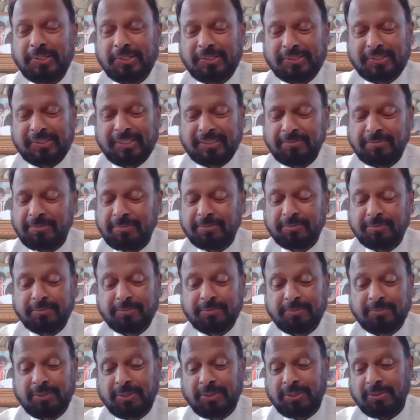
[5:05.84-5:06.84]
go.
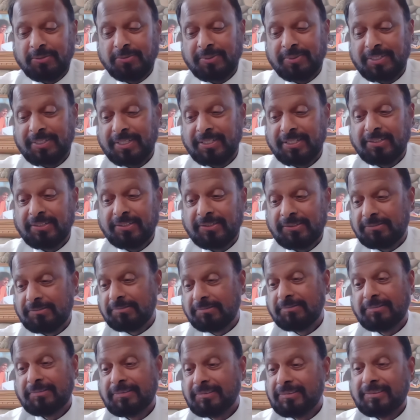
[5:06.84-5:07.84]
And moreover, you
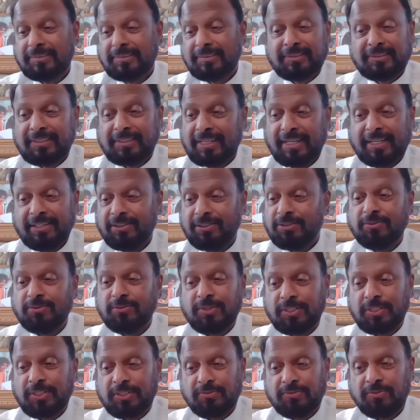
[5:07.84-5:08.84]
know, I
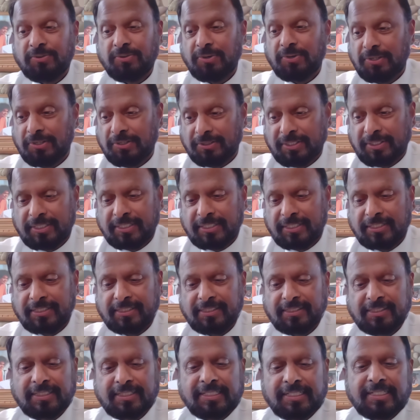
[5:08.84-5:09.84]
don't want to follow
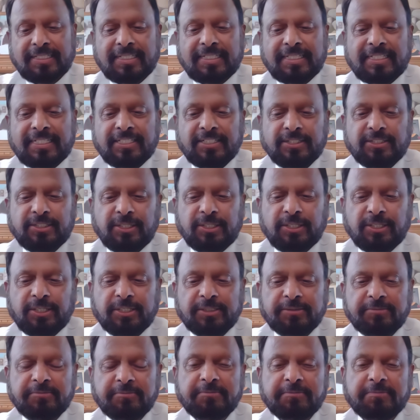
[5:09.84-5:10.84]
this.
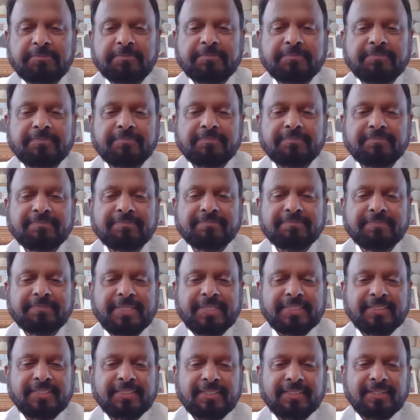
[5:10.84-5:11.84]
So
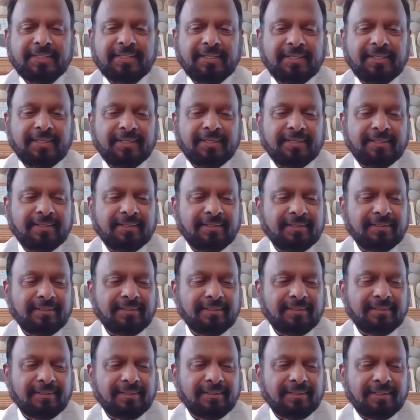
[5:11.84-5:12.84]
basically,
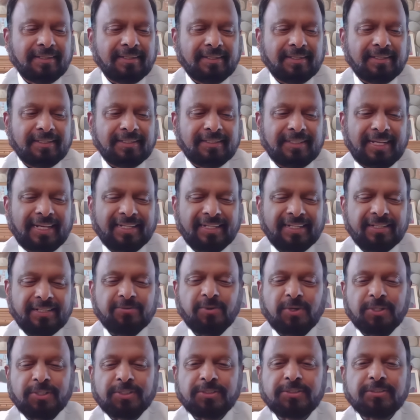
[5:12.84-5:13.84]
I didn't
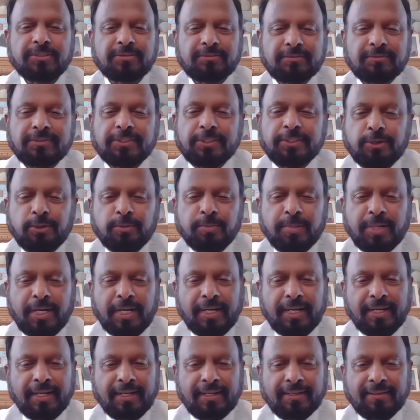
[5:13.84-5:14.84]
want to, new
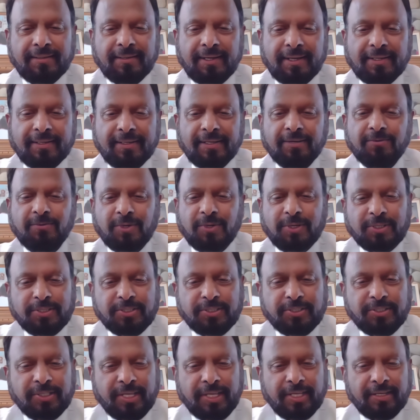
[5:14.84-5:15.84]
bride, I didn't want to
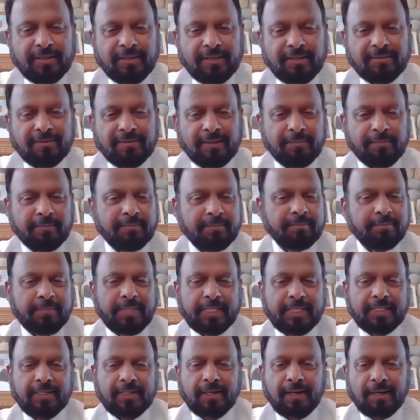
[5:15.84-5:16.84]
say,
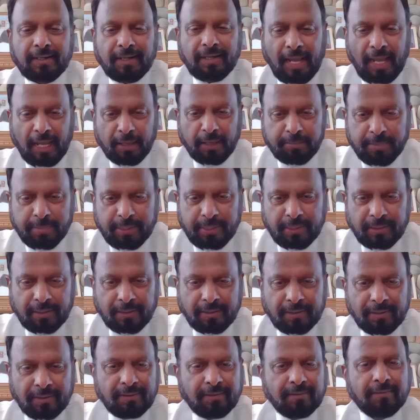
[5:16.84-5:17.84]
make her
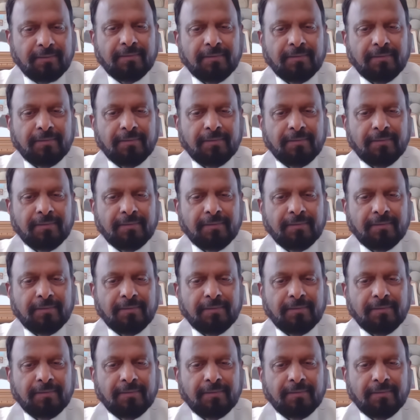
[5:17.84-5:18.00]
unhappy.